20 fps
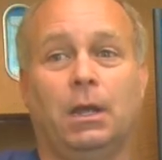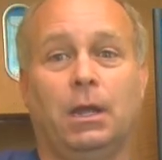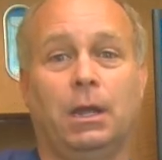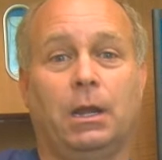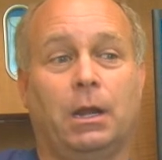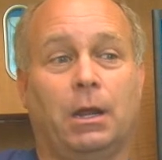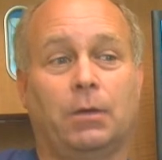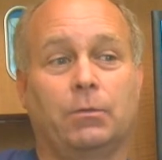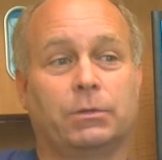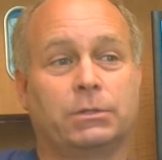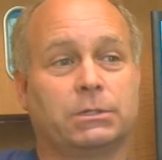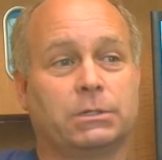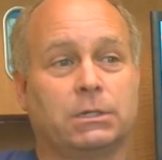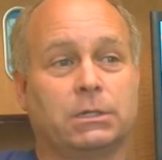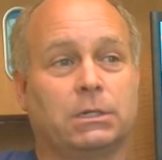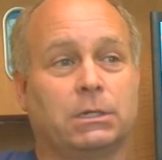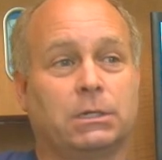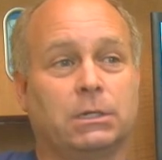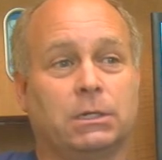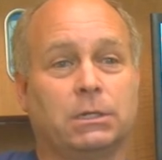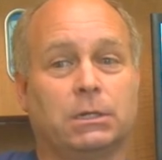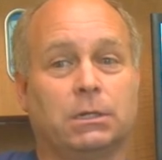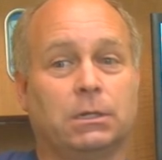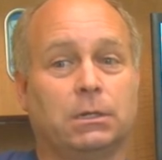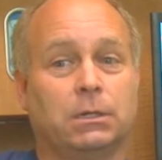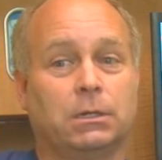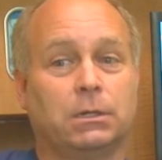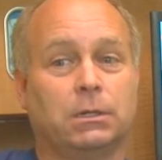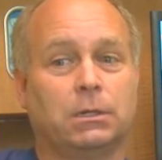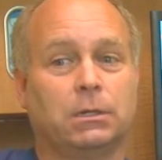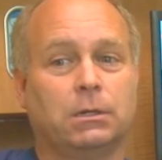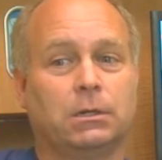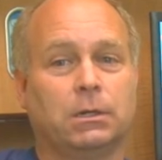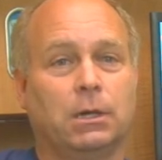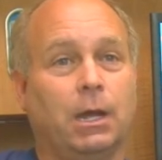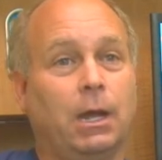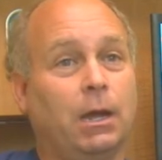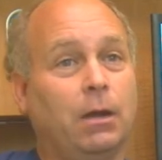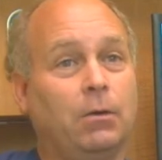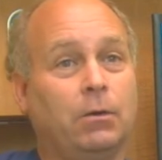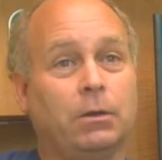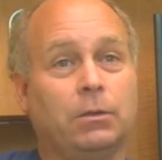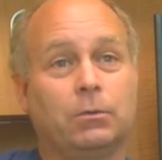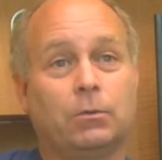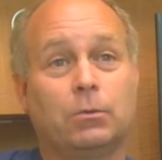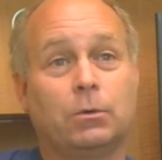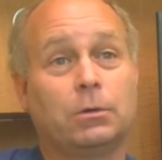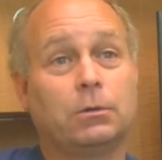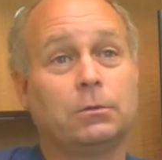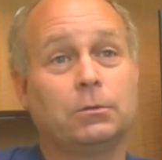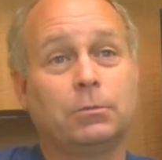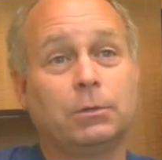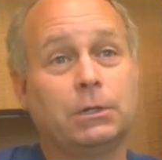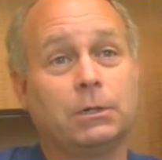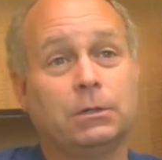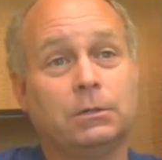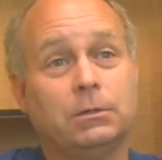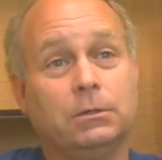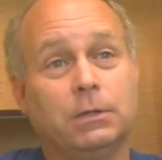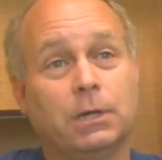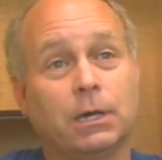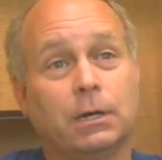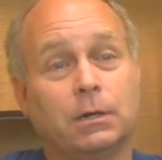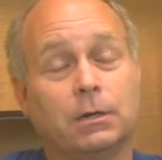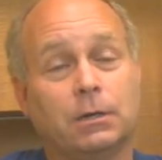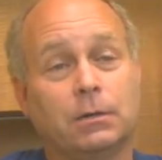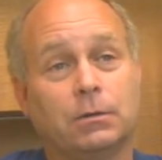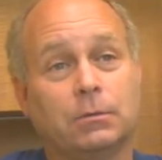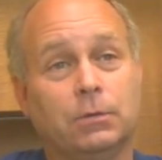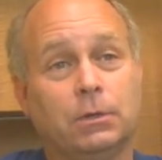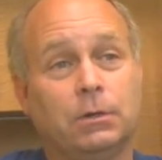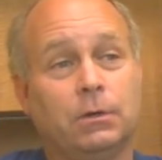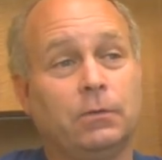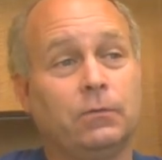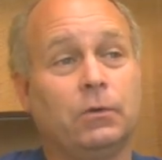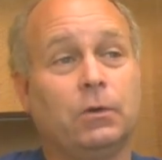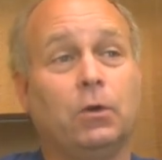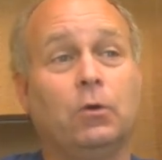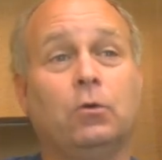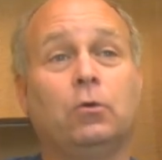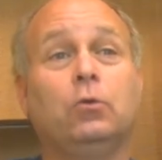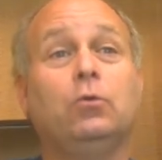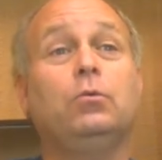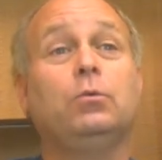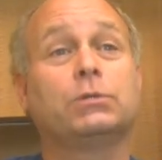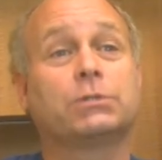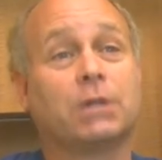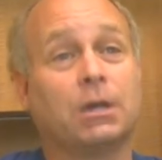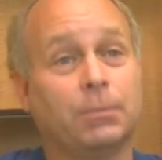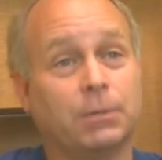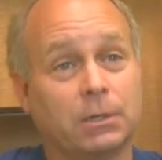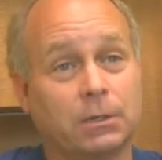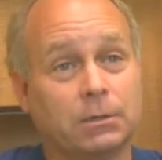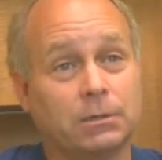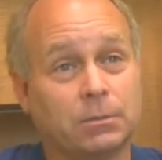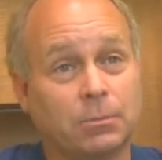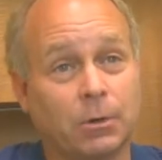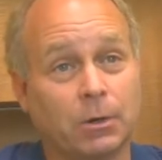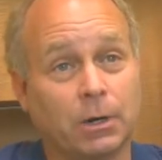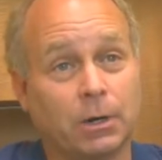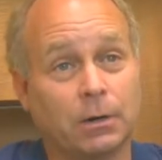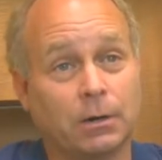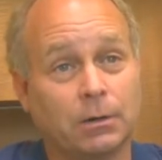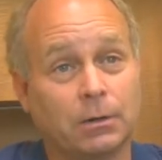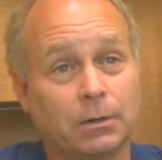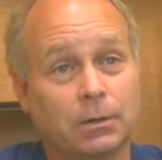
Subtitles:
And I was thinking, how in the world are we going to do that? We don't even know who was coming in tomorrow.